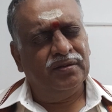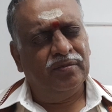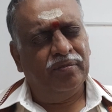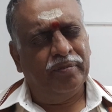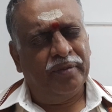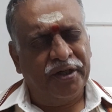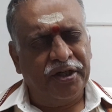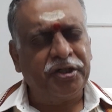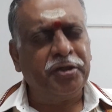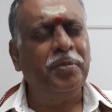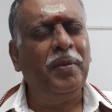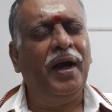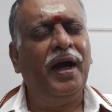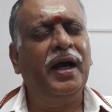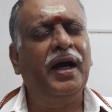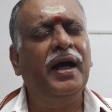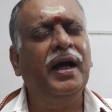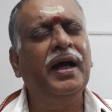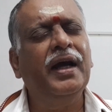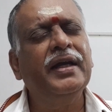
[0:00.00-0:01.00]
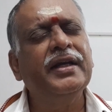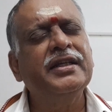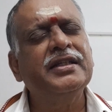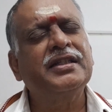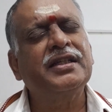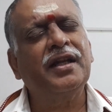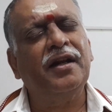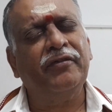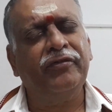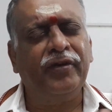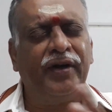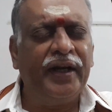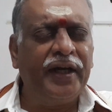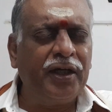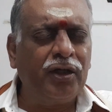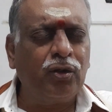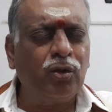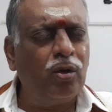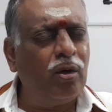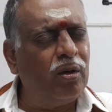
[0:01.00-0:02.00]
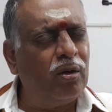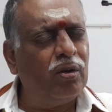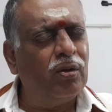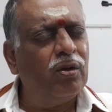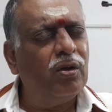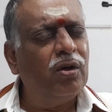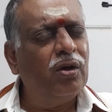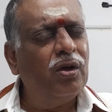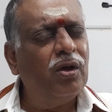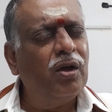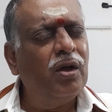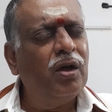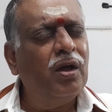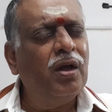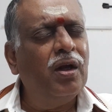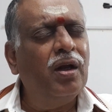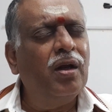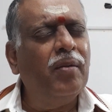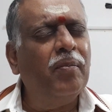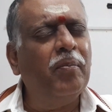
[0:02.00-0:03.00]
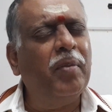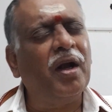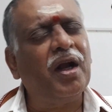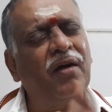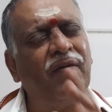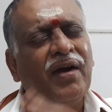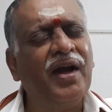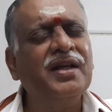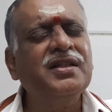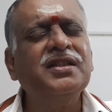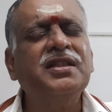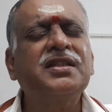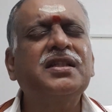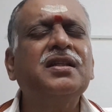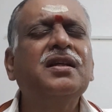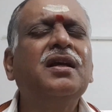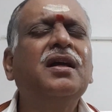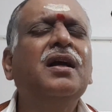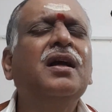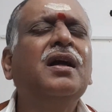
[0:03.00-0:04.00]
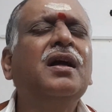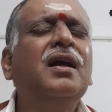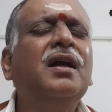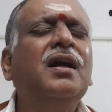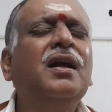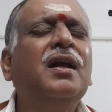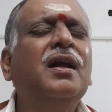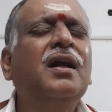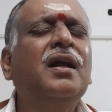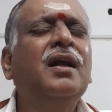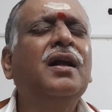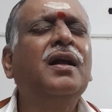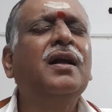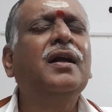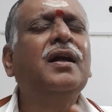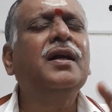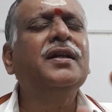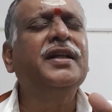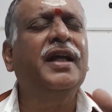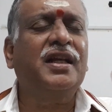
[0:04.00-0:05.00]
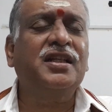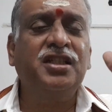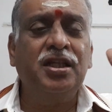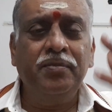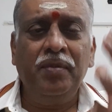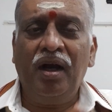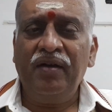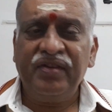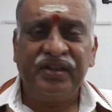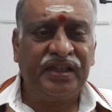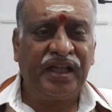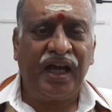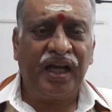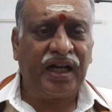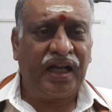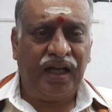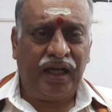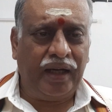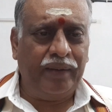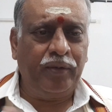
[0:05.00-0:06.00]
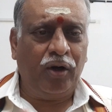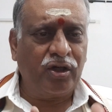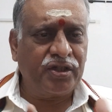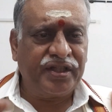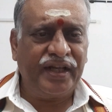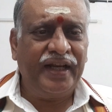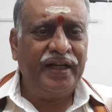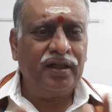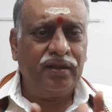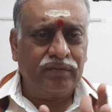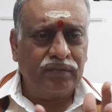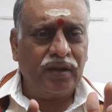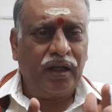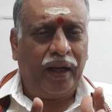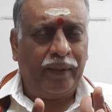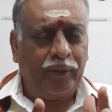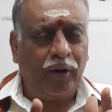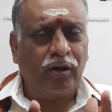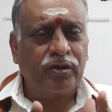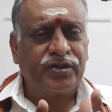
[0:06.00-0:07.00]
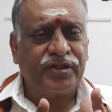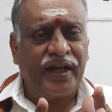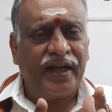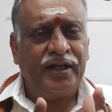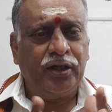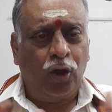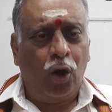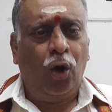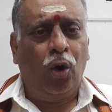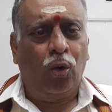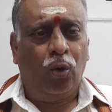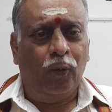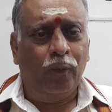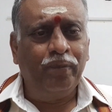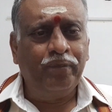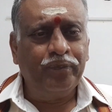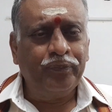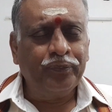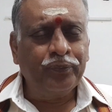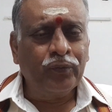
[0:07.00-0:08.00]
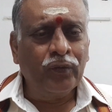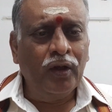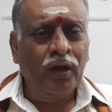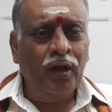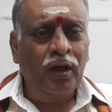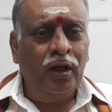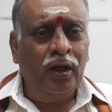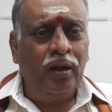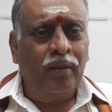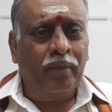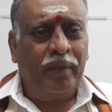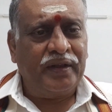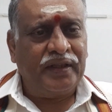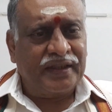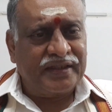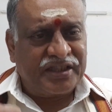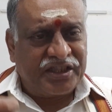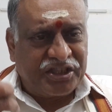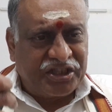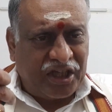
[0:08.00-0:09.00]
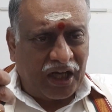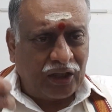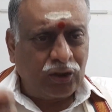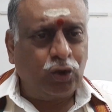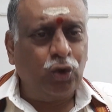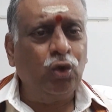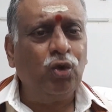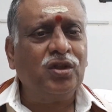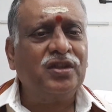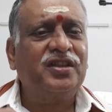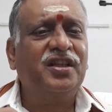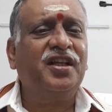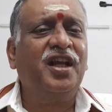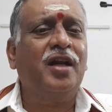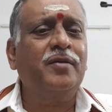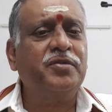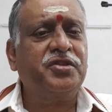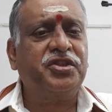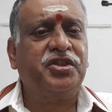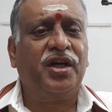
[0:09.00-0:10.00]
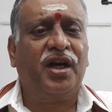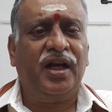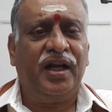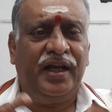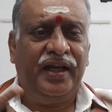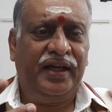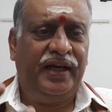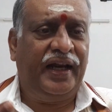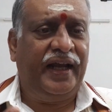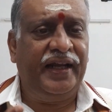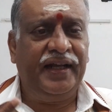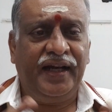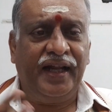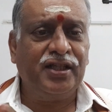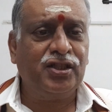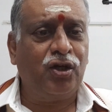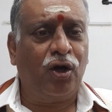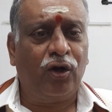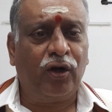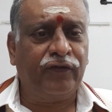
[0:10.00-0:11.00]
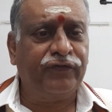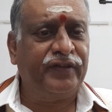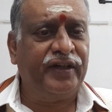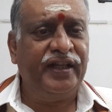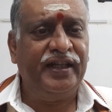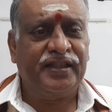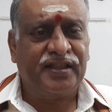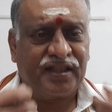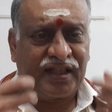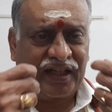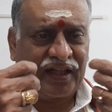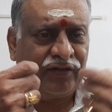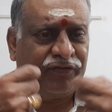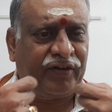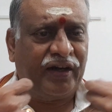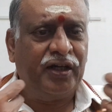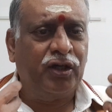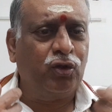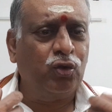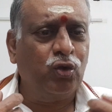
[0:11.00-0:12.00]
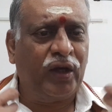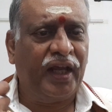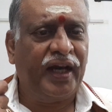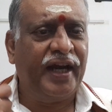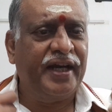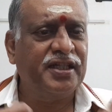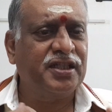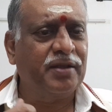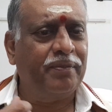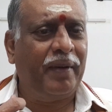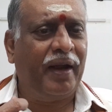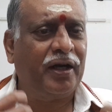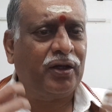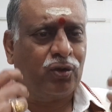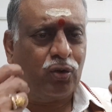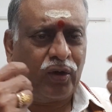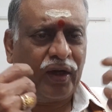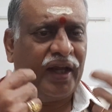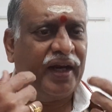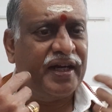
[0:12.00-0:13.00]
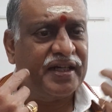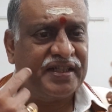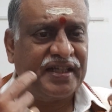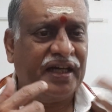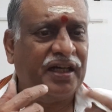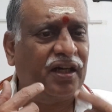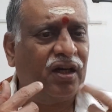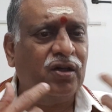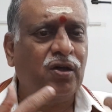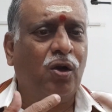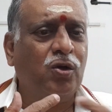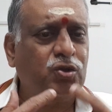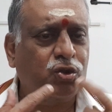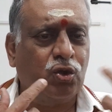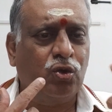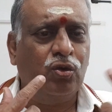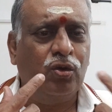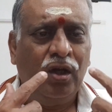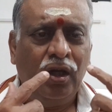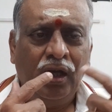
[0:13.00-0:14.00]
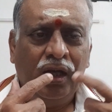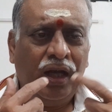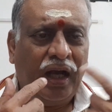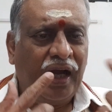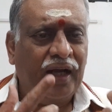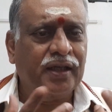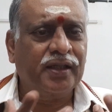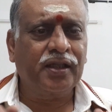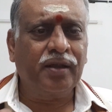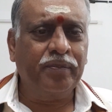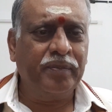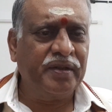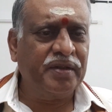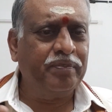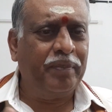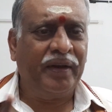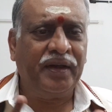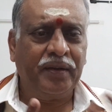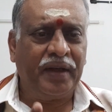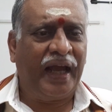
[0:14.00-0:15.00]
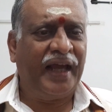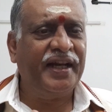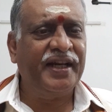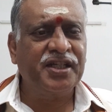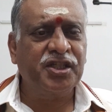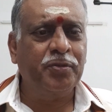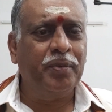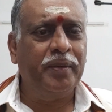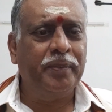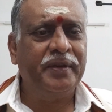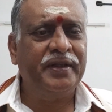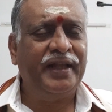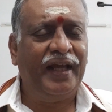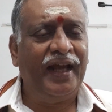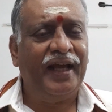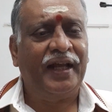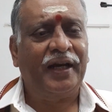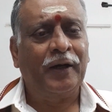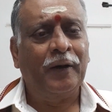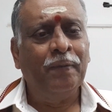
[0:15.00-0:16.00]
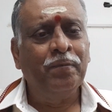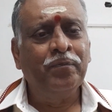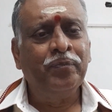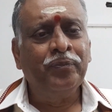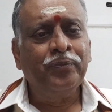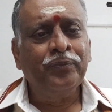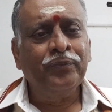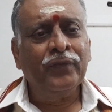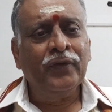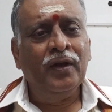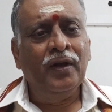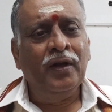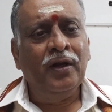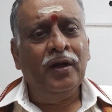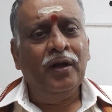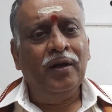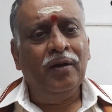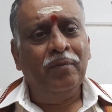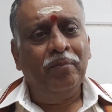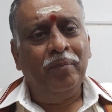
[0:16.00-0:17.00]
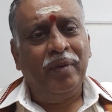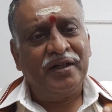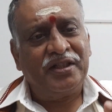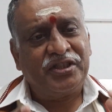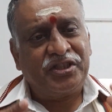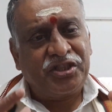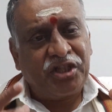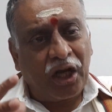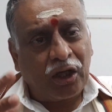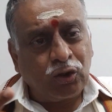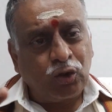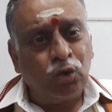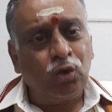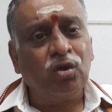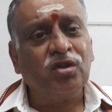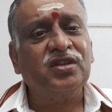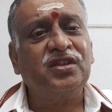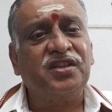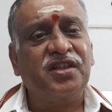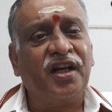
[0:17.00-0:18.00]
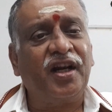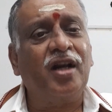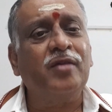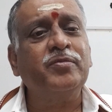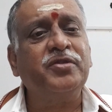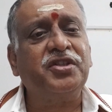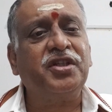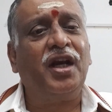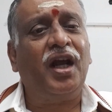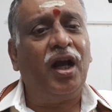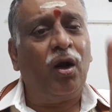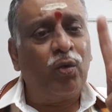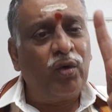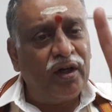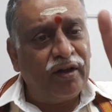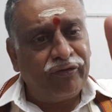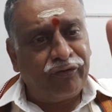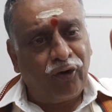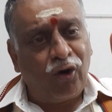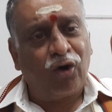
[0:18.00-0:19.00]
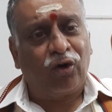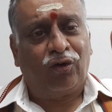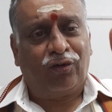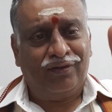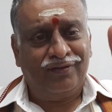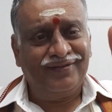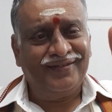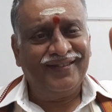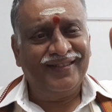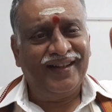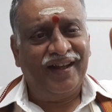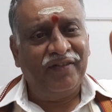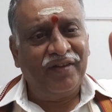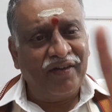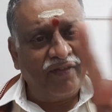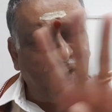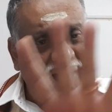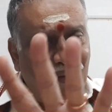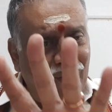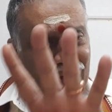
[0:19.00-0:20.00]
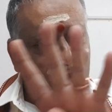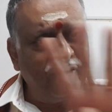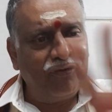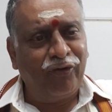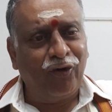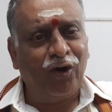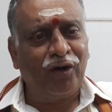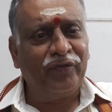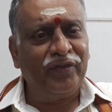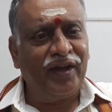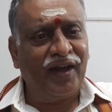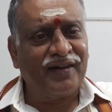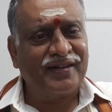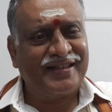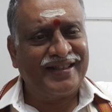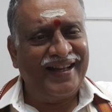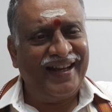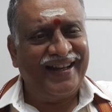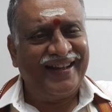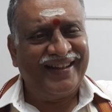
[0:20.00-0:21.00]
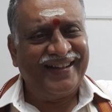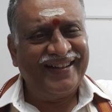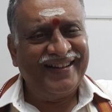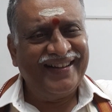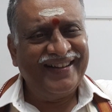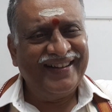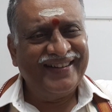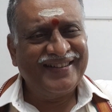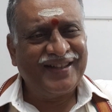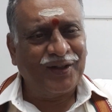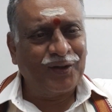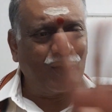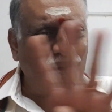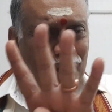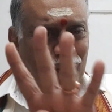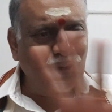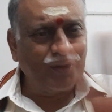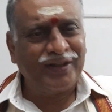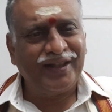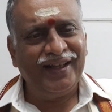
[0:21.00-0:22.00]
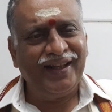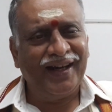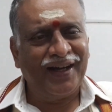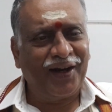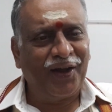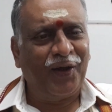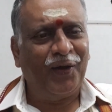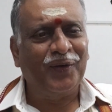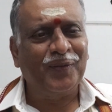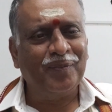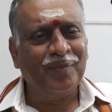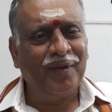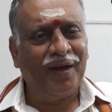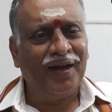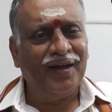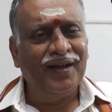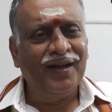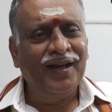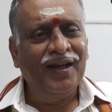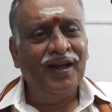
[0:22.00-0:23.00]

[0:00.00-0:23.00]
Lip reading: Bhishma is referring to Bhagavan's Narasimha Avatara. I'm not saying no. But the Chatur Dhramshtraha, lion has a lot of teeth. The front 2 canines, the back 2 canines, central also, another big canines may be there. But Chatur Dhramshtraha, only 4. Everywhere only 4 we are seeing. Chatur Morti and all. But